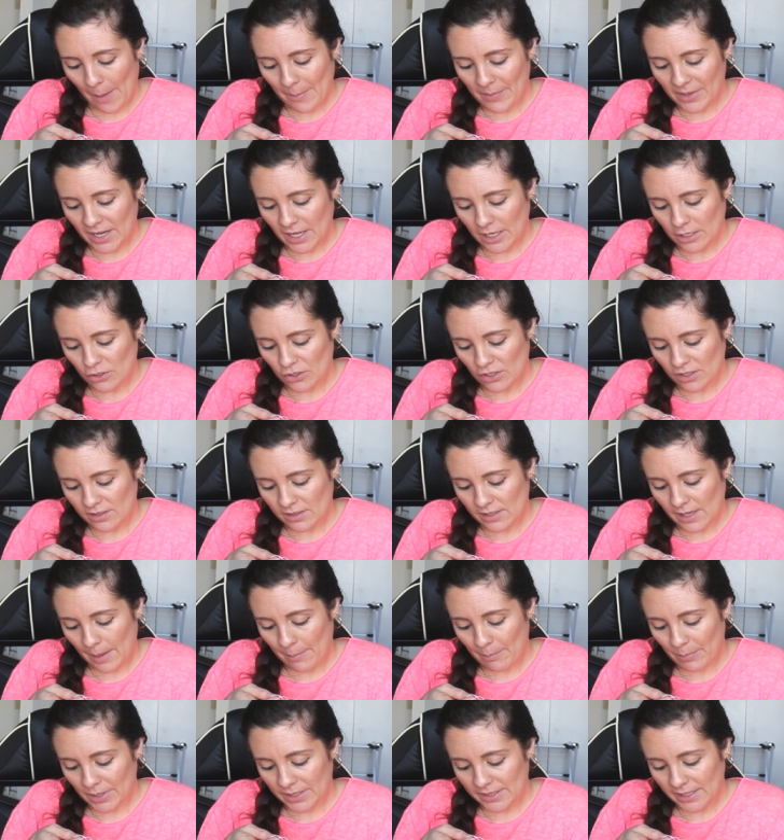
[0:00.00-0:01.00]
emanations
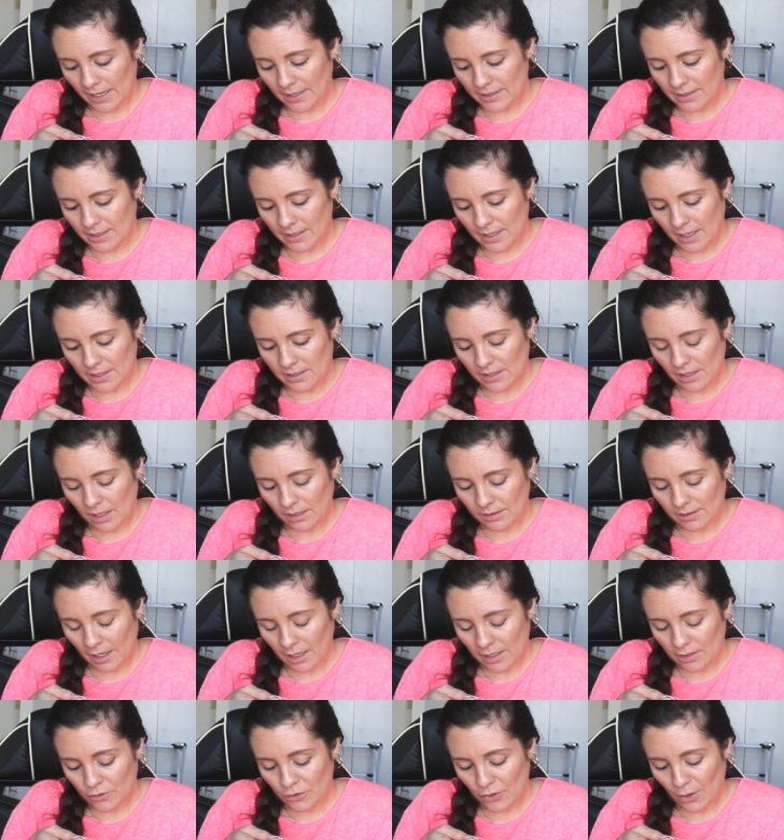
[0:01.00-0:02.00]
and protect against
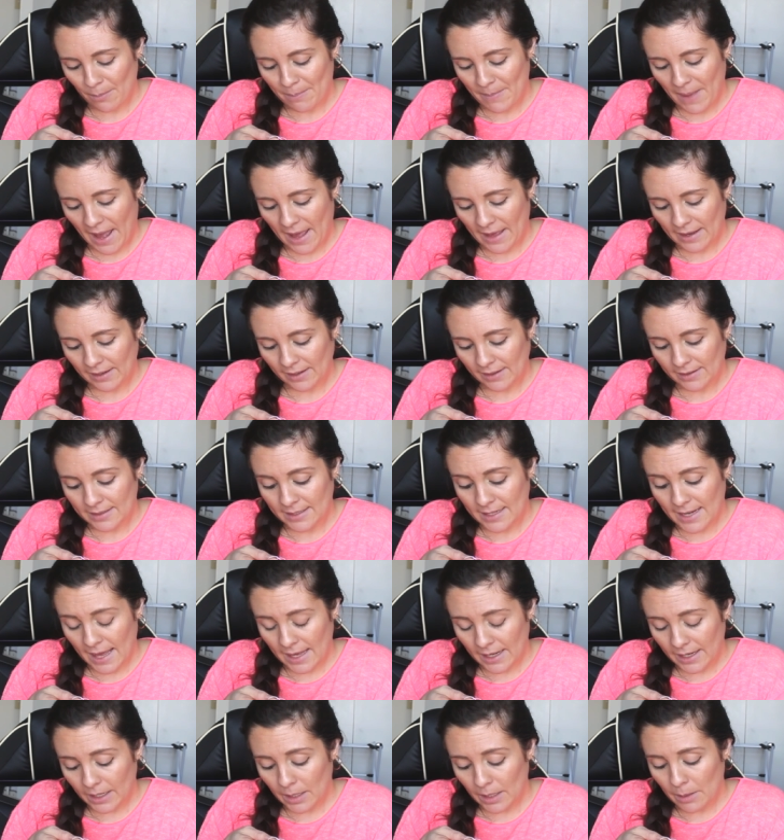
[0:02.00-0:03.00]

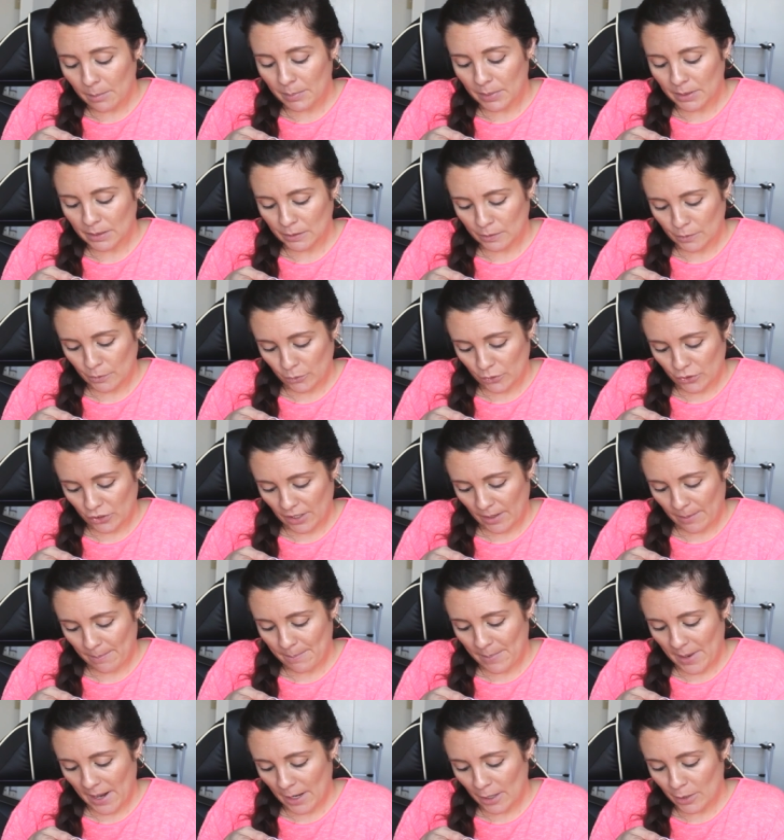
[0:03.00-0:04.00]
electromagnetic
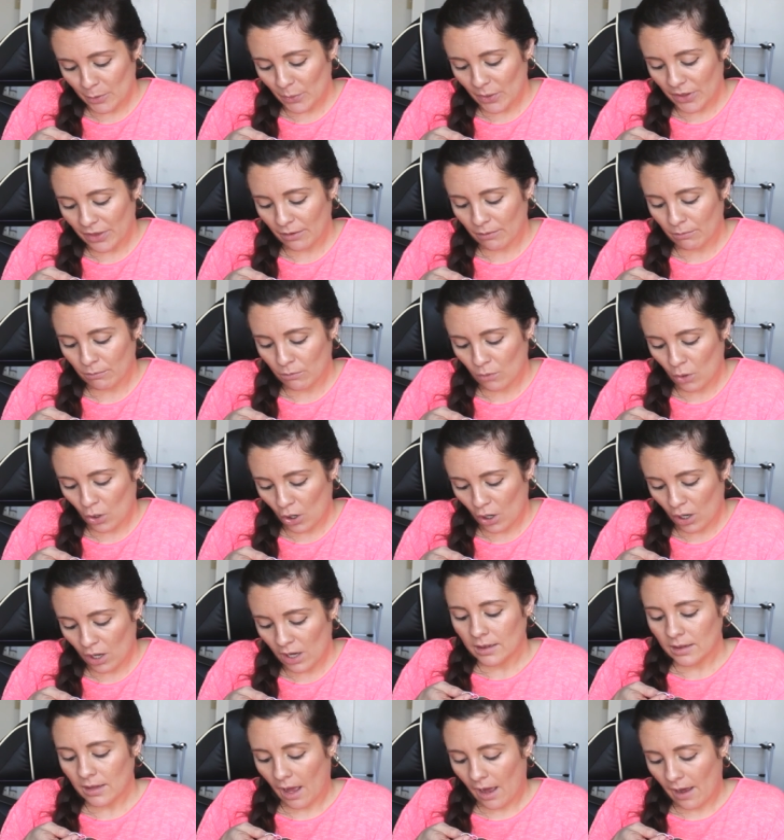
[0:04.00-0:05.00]
pollution paired with a raw
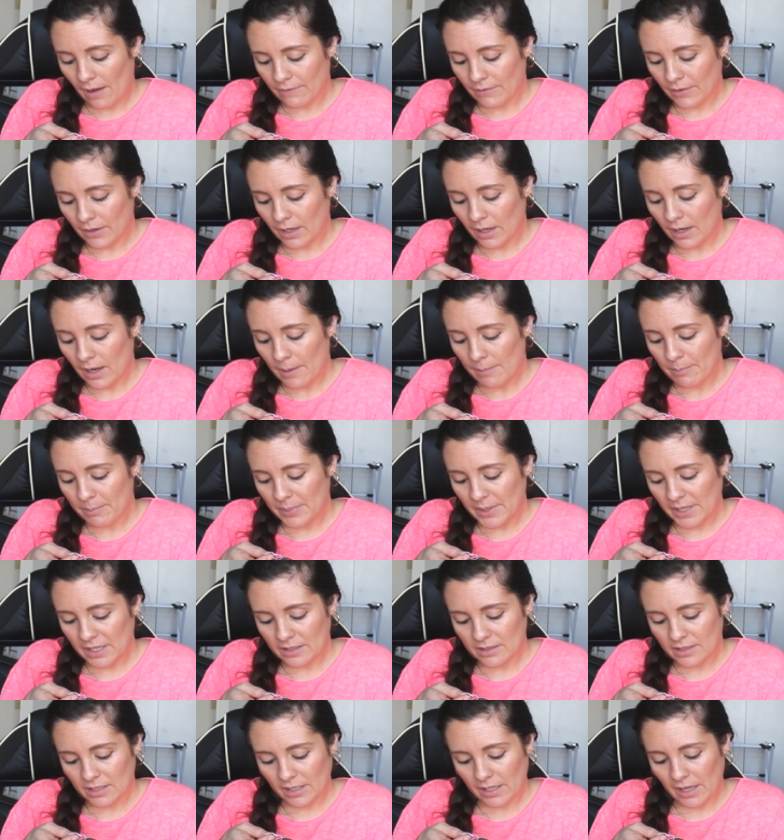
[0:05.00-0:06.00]
lava
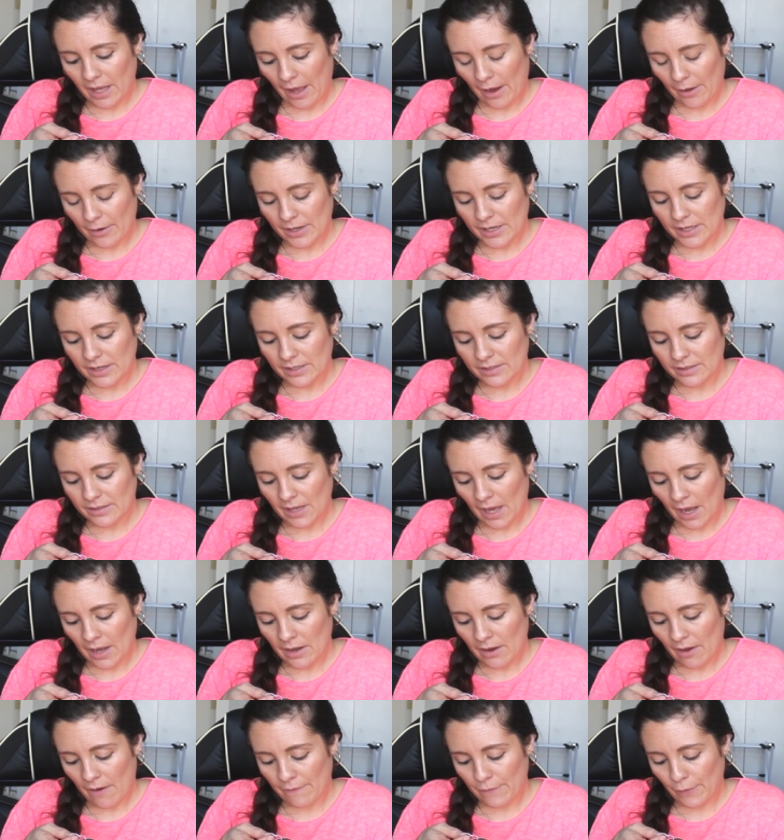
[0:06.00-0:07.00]
bead to carry the
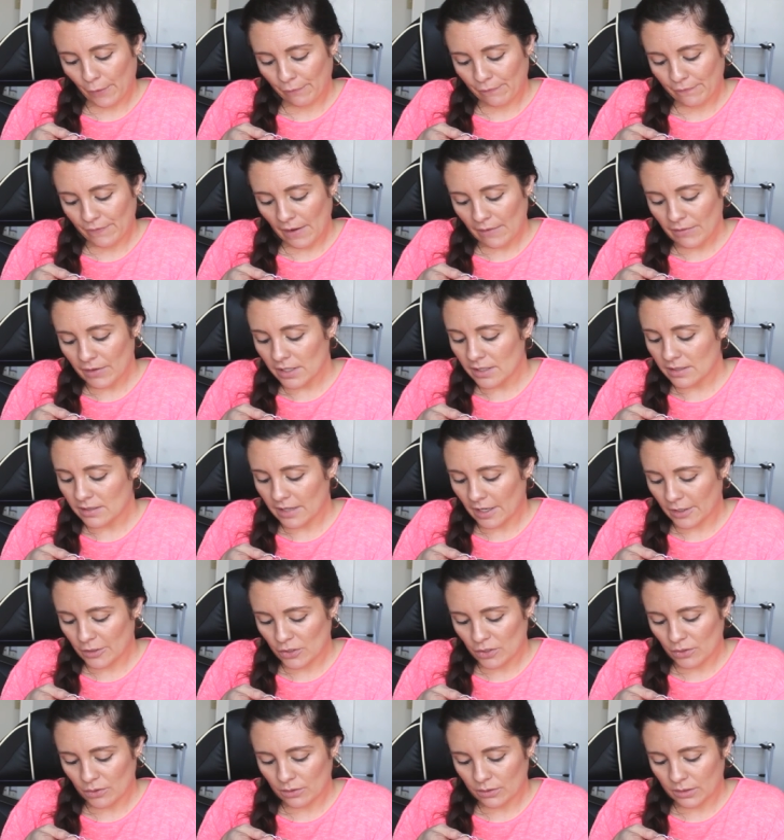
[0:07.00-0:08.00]
scent of your favorite
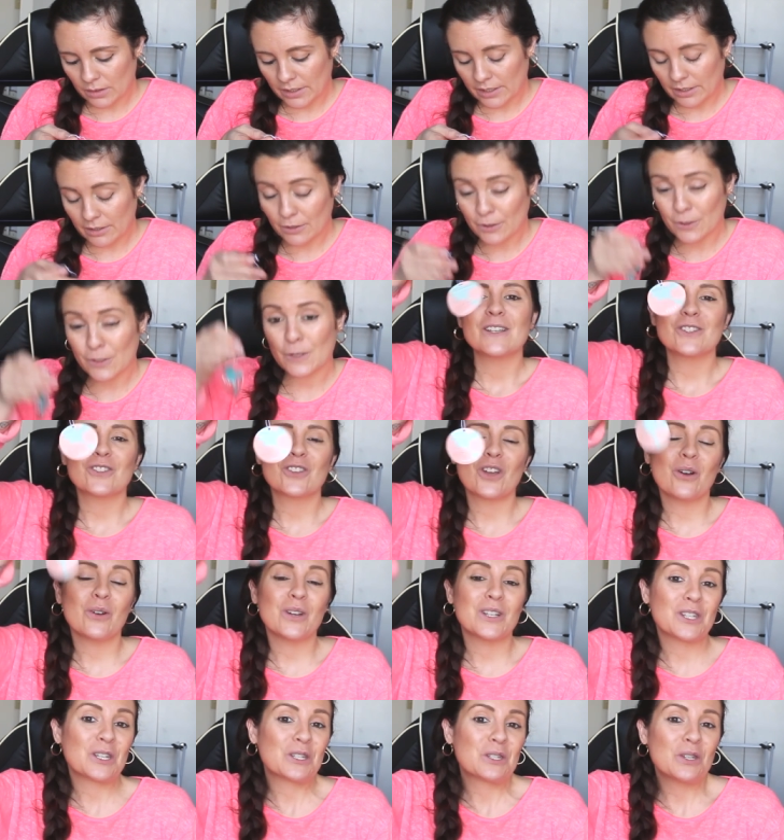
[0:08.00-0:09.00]
essential oils. So
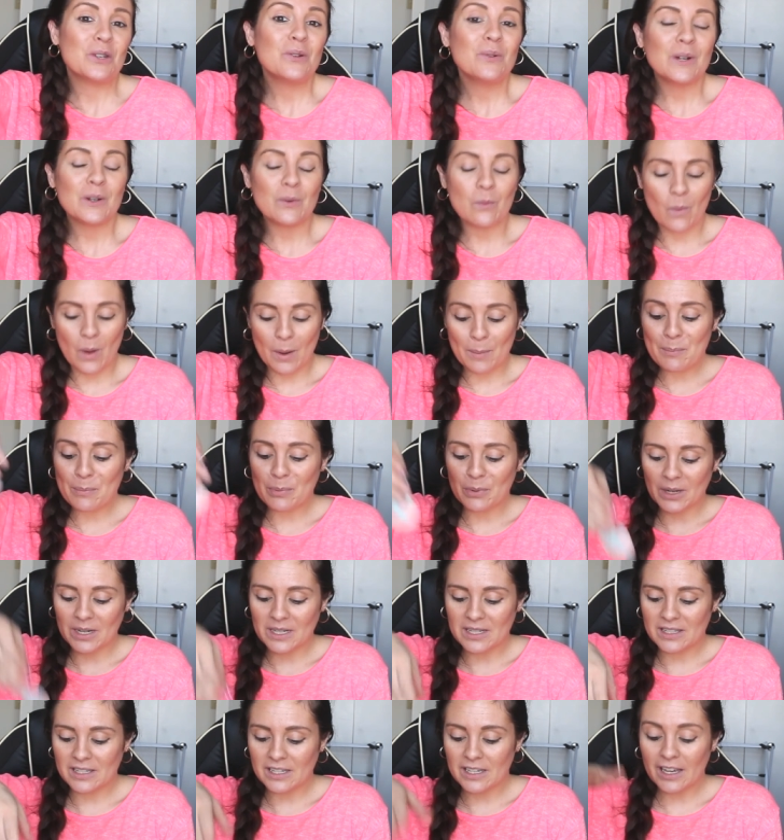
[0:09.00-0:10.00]
it's a two-in-one
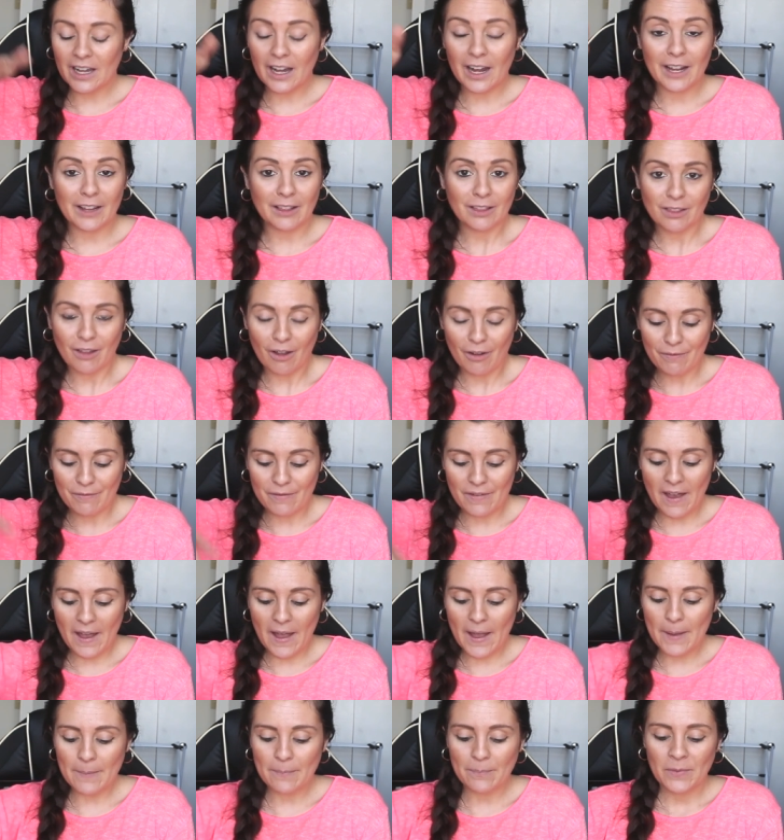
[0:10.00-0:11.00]
bracelet. I love
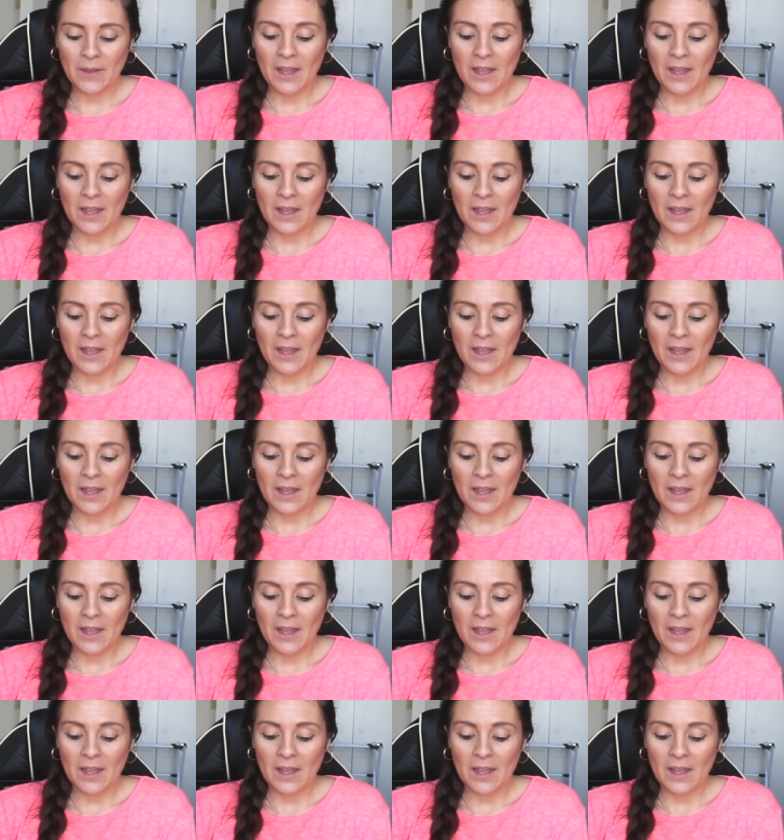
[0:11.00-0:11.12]
that.